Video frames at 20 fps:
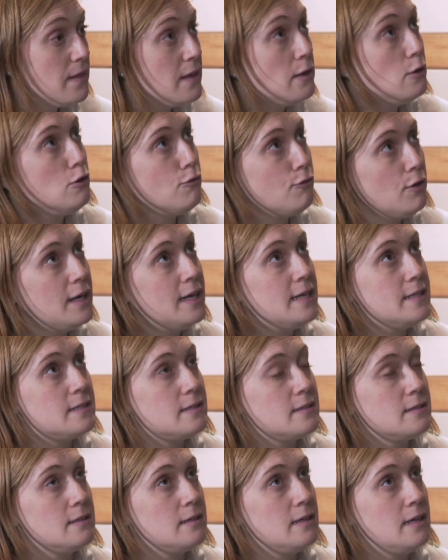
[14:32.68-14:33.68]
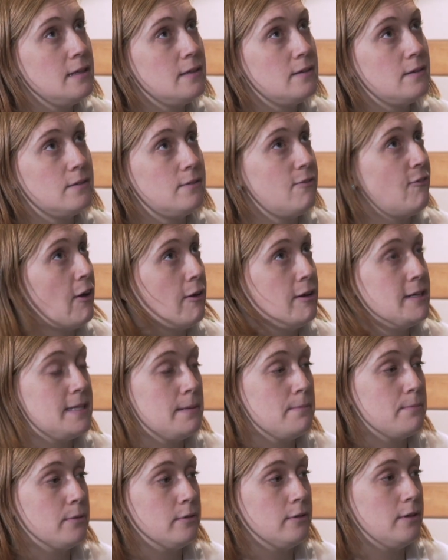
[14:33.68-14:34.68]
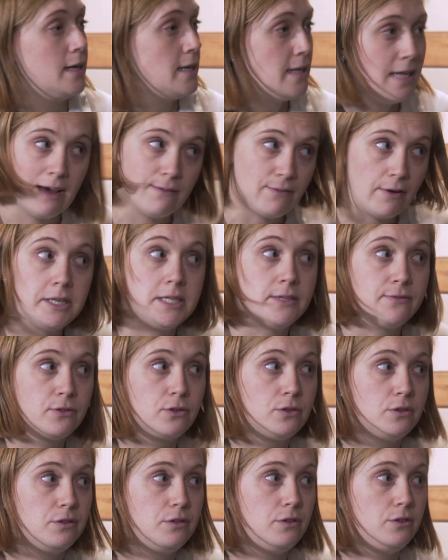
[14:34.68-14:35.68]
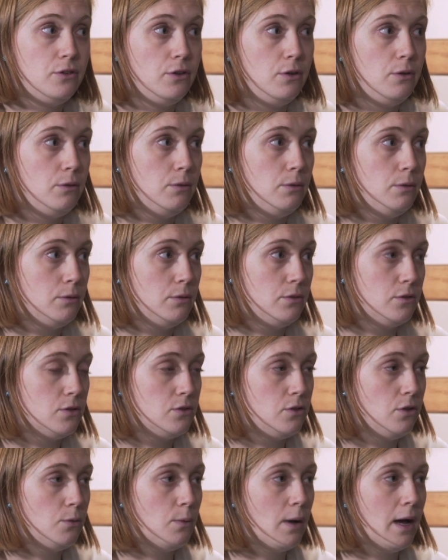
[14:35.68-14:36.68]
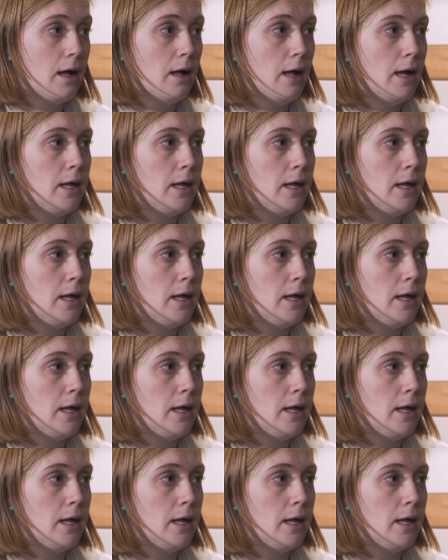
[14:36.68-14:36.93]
think you're right. It's very simple and yet very difficult to do well.